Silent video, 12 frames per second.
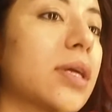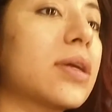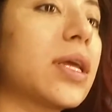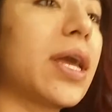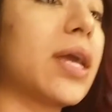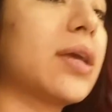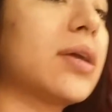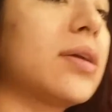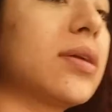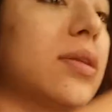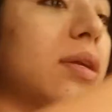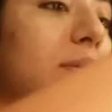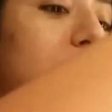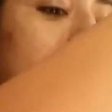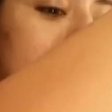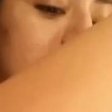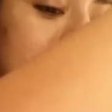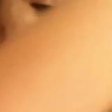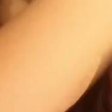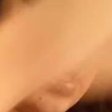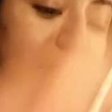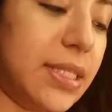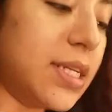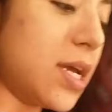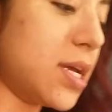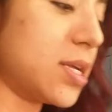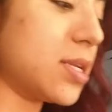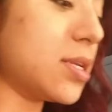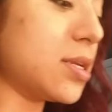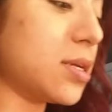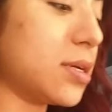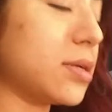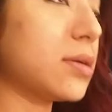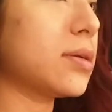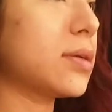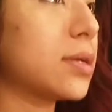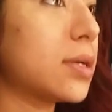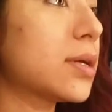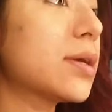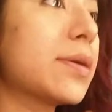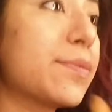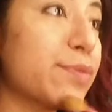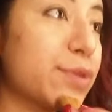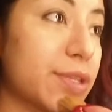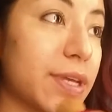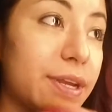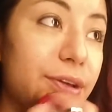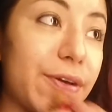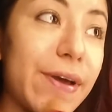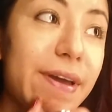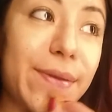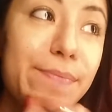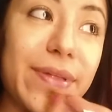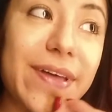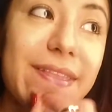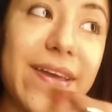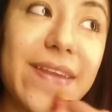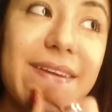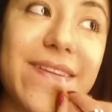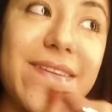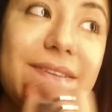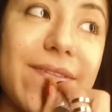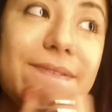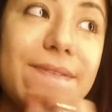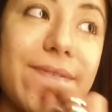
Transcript: Okay, once that's done, just going to go ahead and blend that in.